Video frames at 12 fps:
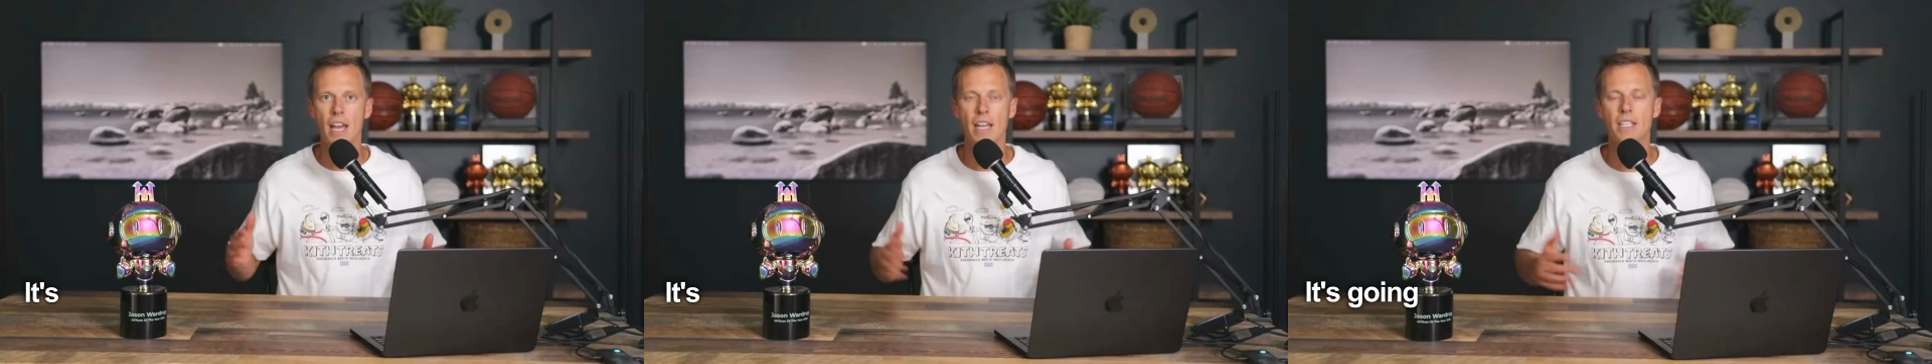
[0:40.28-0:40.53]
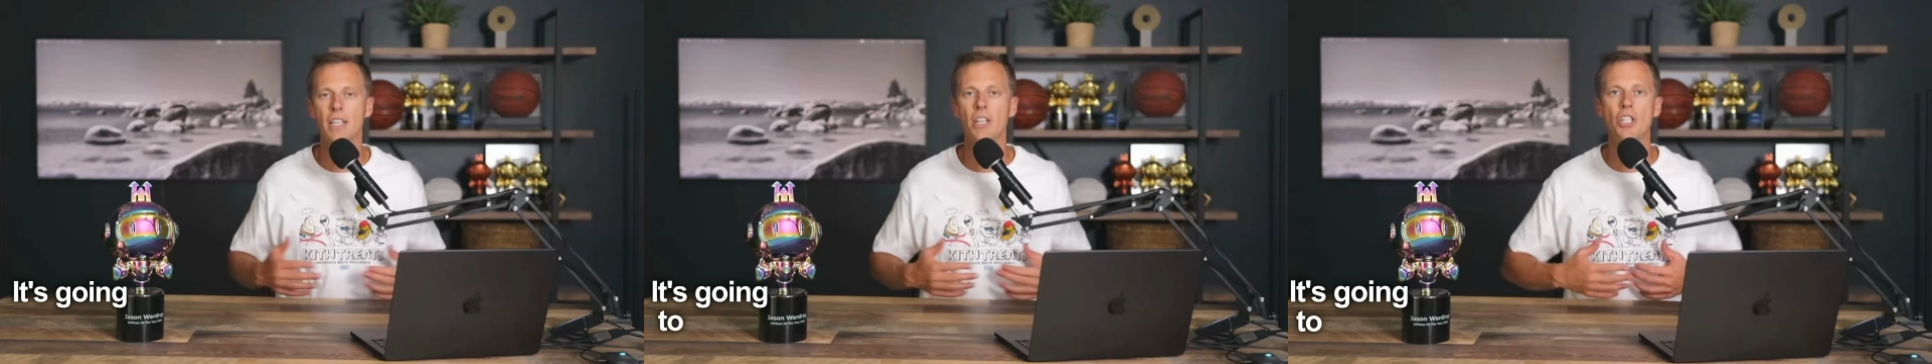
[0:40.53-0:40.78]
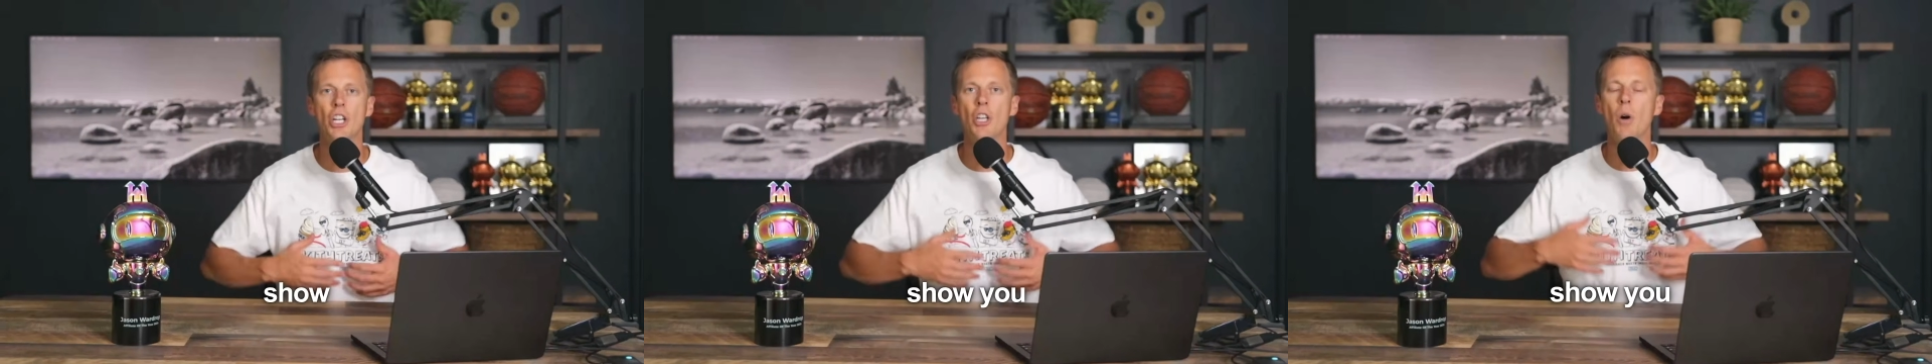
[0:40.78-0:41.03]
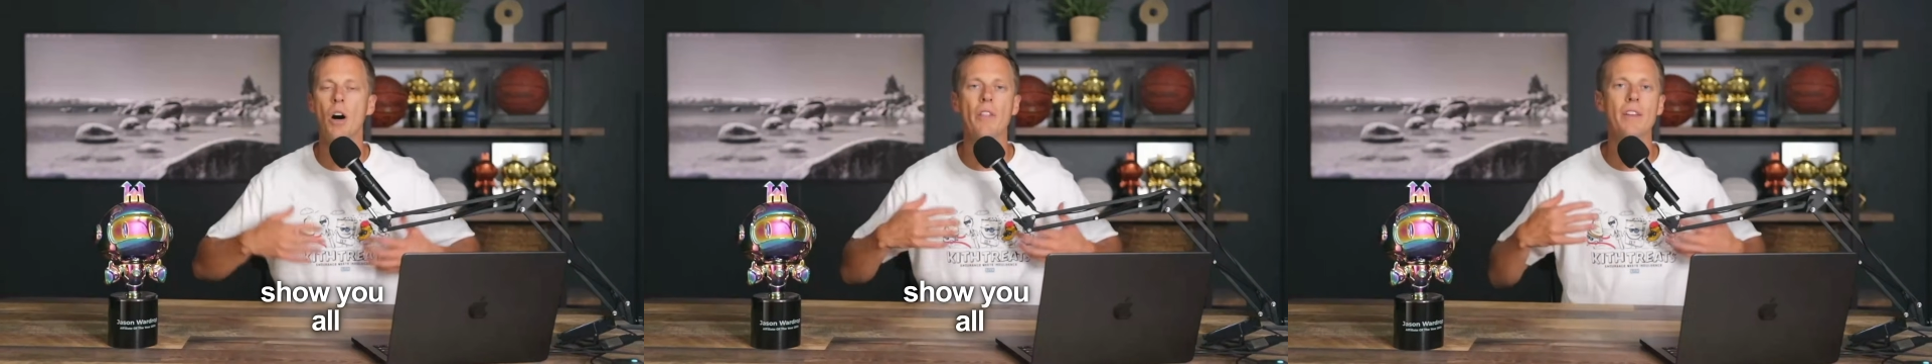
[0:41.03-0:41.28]
It's going to show
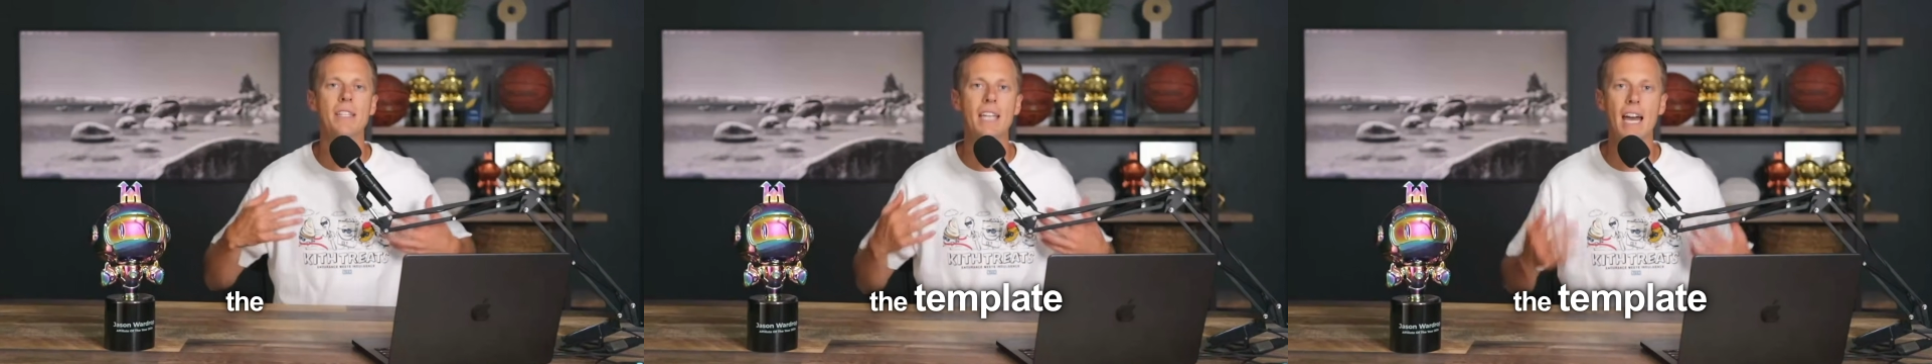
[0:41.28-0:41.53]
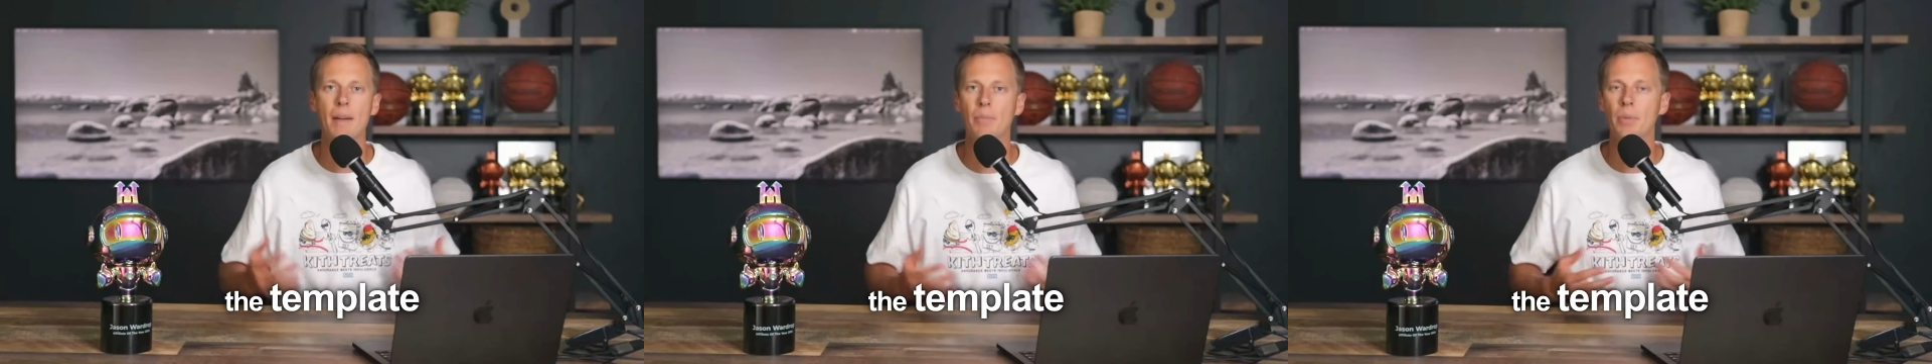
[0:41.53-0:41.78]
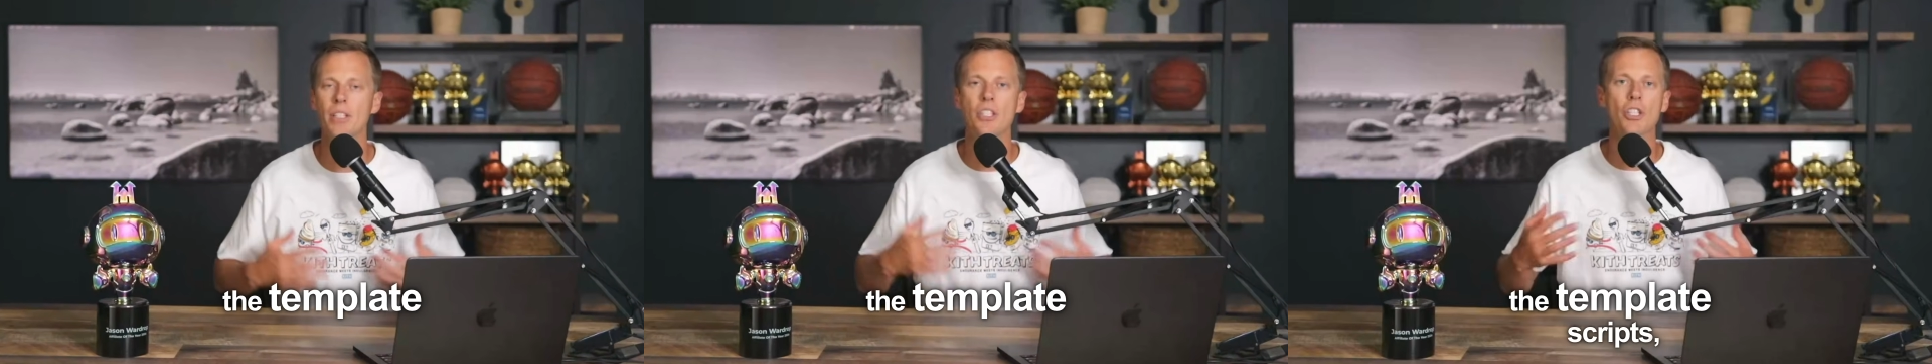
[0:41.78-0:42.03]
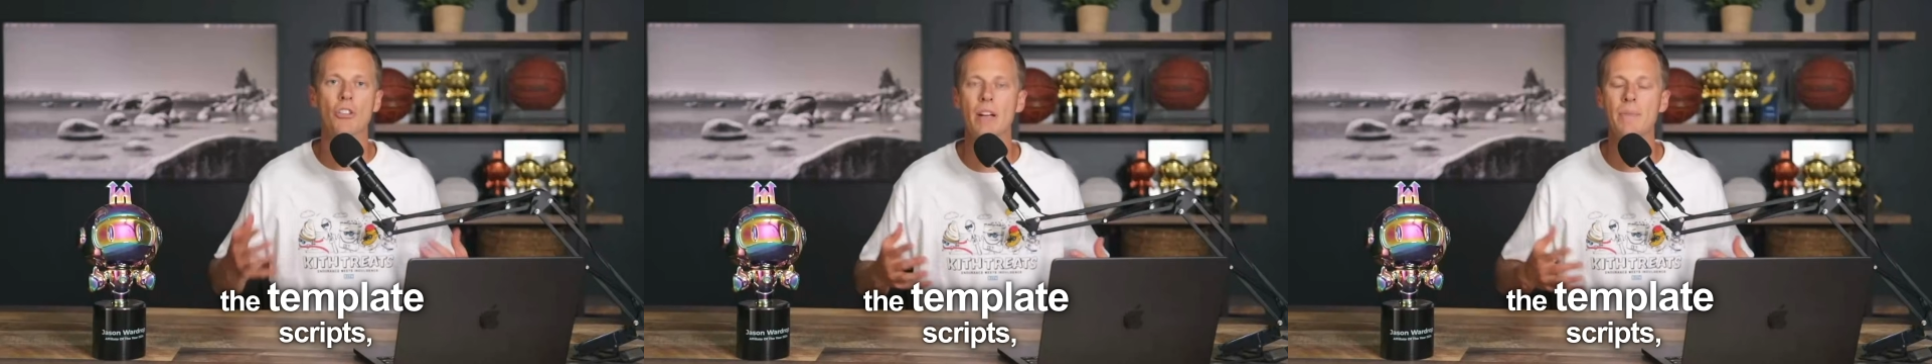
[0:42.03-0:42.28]
you all the templates,
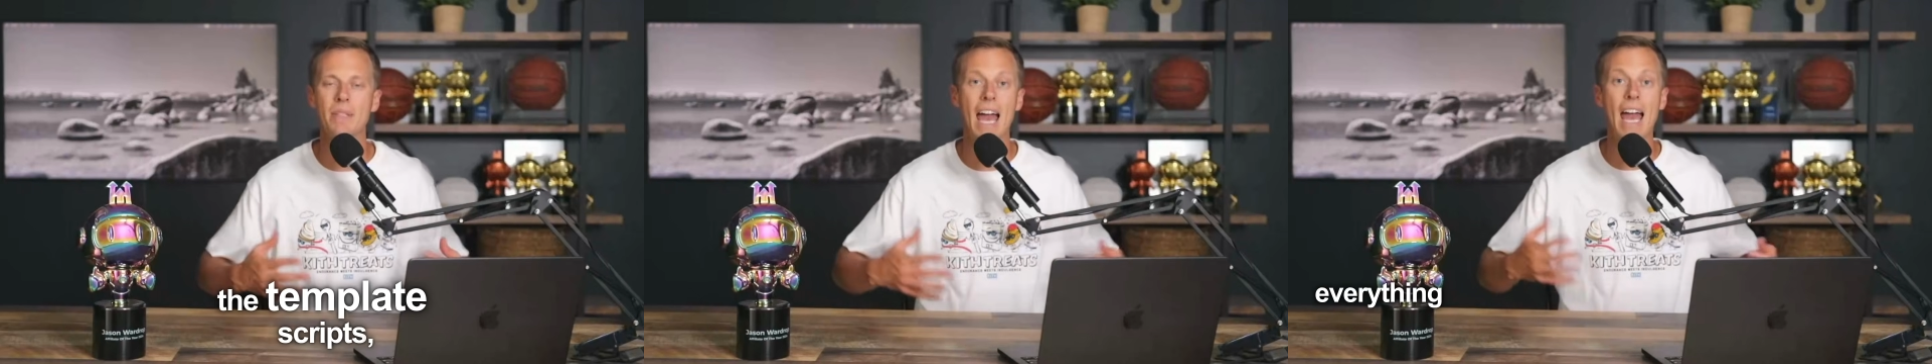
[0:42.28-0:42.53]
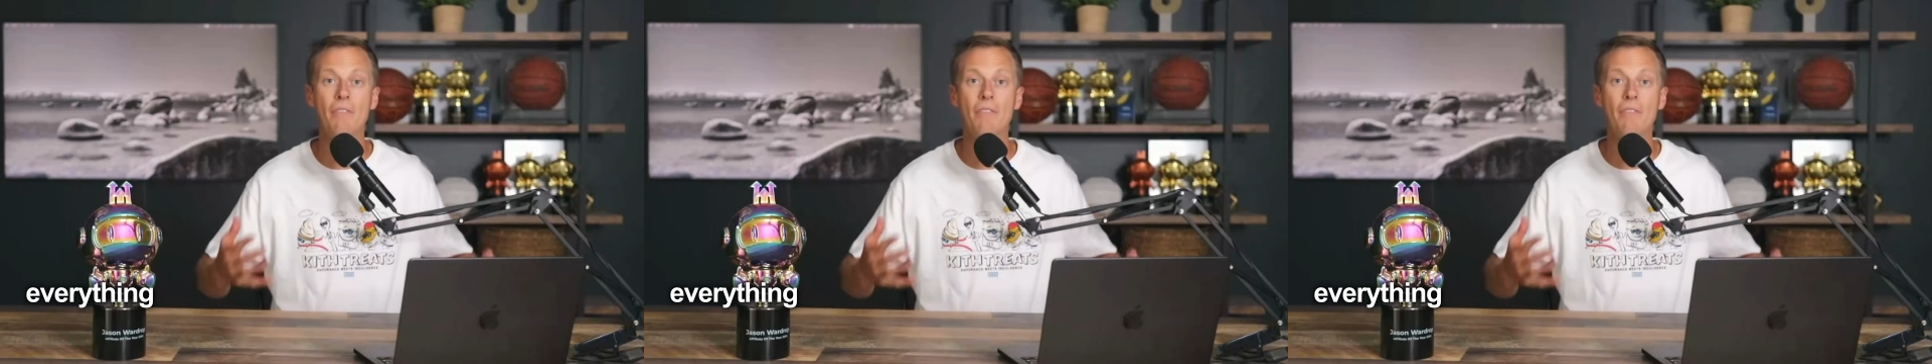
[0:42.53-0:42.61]
scripts,